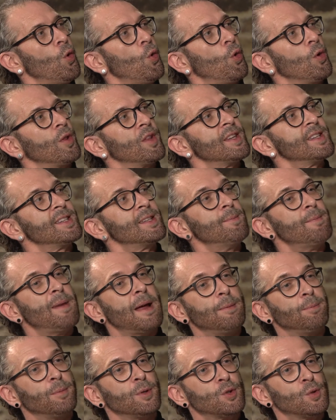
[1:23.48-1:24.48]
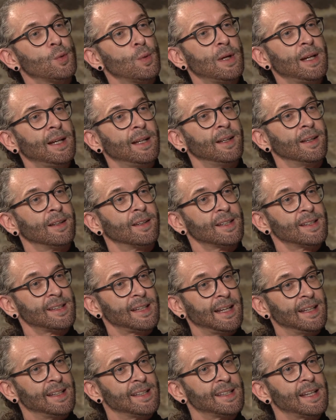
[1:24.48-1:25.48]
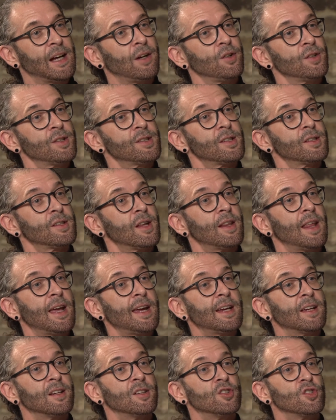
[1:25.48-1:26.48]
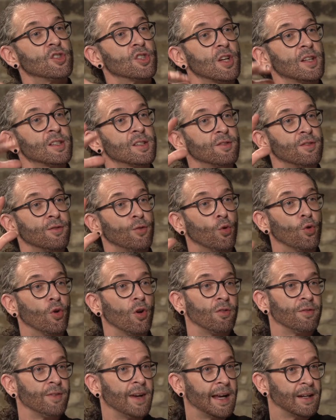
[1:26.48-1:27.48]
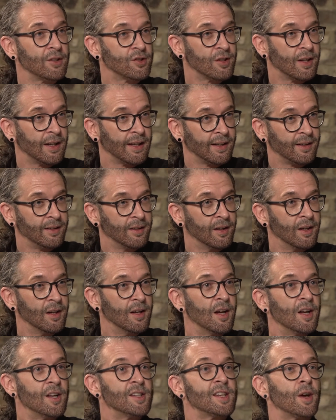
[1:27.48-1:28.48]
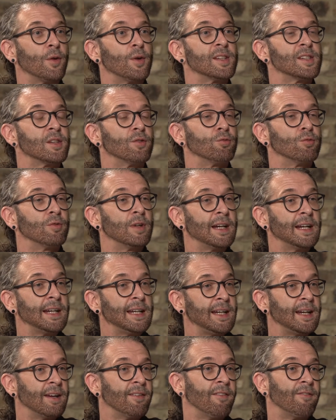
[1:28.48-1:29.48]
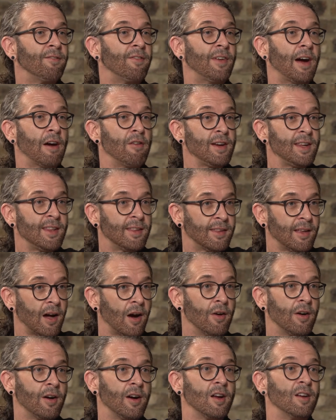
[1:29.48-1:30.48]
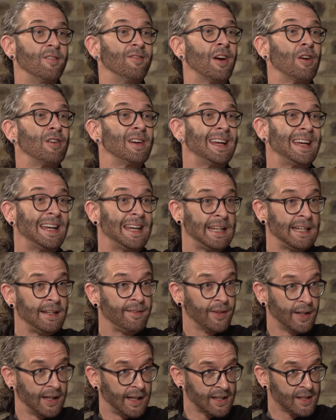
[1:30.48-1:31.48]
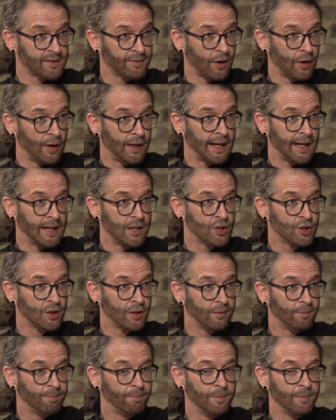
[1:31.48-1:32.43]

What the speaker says: or the cement between the skin cells so they can just fall off naturally. So it's a really very thorough and very even exfoliation.